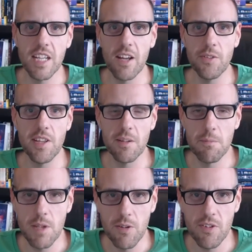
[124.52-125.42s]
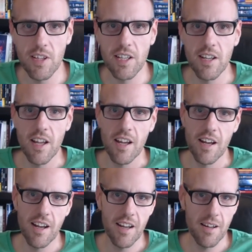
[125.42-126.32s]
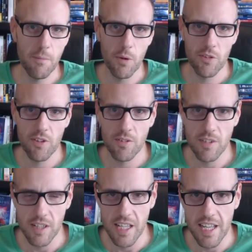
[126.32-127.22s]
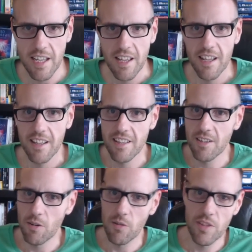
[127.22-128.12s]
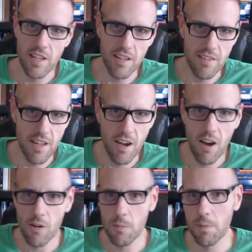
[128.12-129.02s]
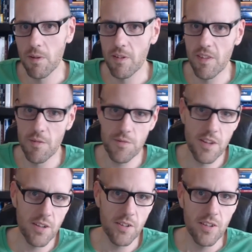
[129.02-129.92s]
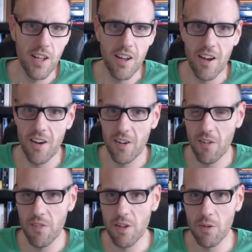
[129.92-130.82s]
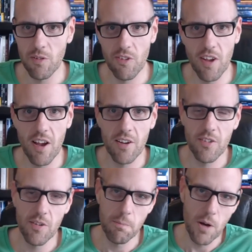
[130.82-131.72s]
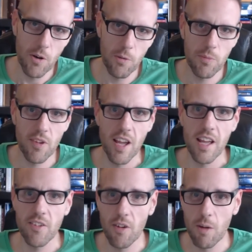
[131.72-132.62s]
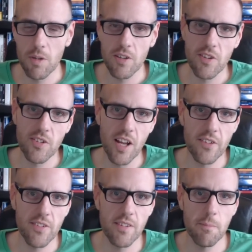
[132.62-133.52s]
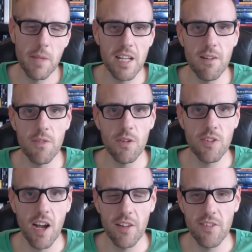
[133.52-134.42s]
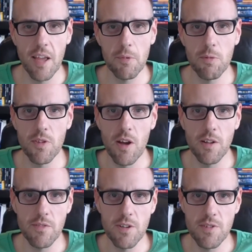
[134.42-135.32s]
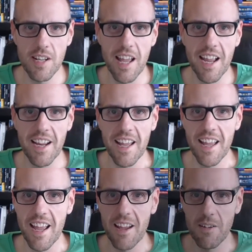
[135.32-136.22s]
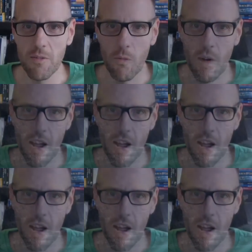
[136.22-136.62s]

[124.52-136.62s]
Celtic music, most certainly, you know, the harp, the fiddle, all of the old songs and poems. So I want to discuss many of those concepts with all of you today and